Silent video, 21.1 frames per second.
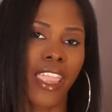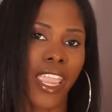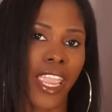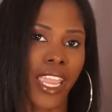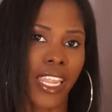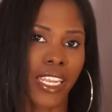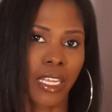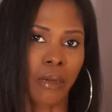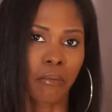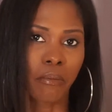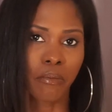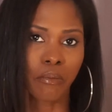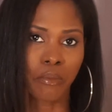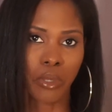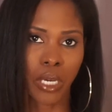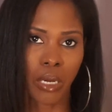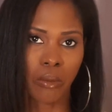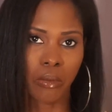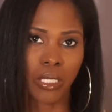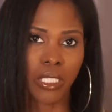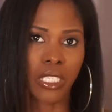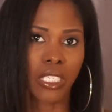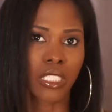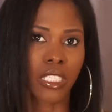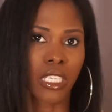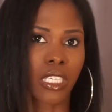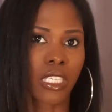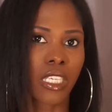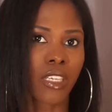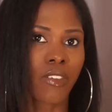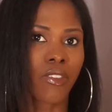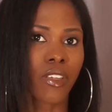And I'm probably gonna
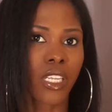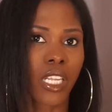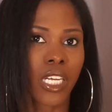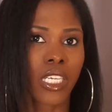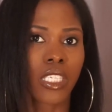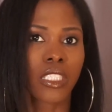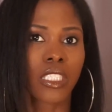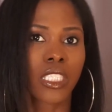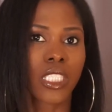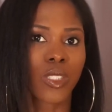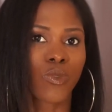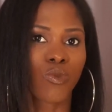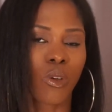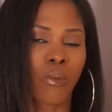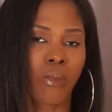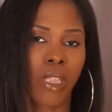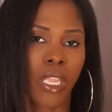leave it like this for